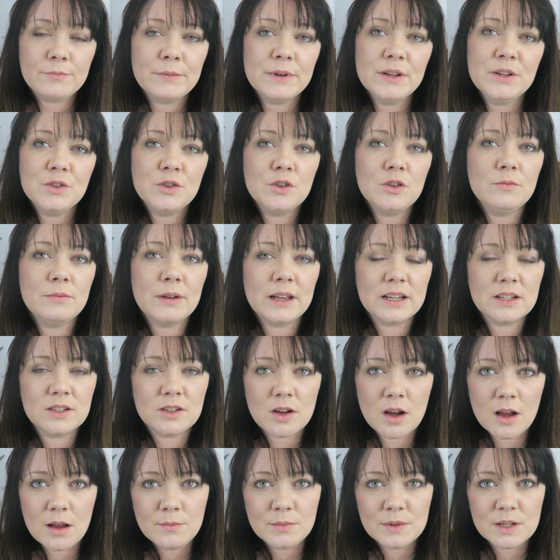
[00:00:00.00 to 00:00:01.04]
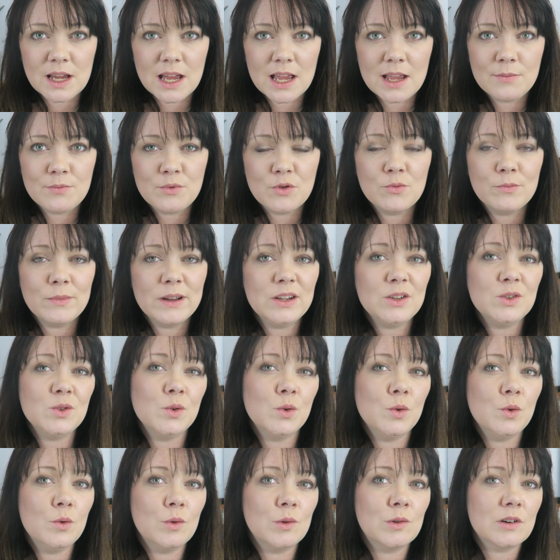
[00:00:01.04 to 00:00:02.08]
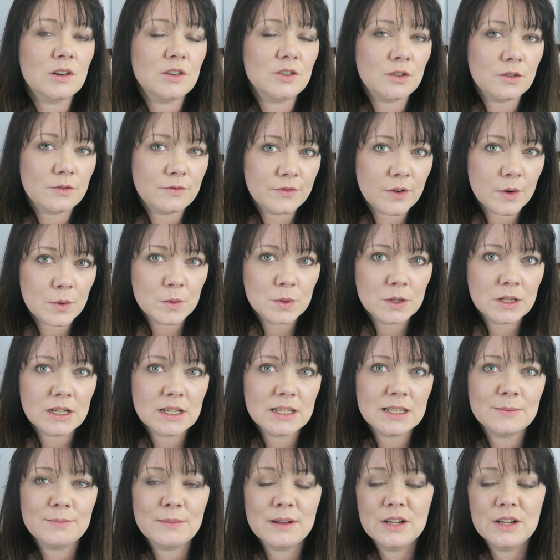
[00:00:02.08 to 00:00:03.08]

make sure you make a timetable, make sure you organise your folders,